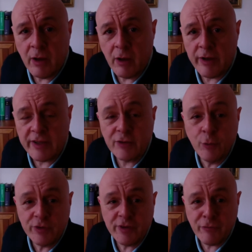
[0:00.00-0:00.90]
an
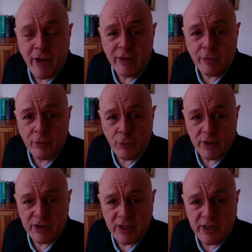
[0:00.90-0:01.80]
exclusive right of
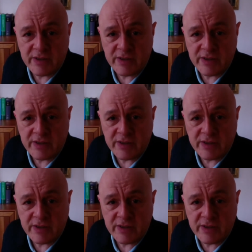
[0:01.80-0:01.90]
Coalition S.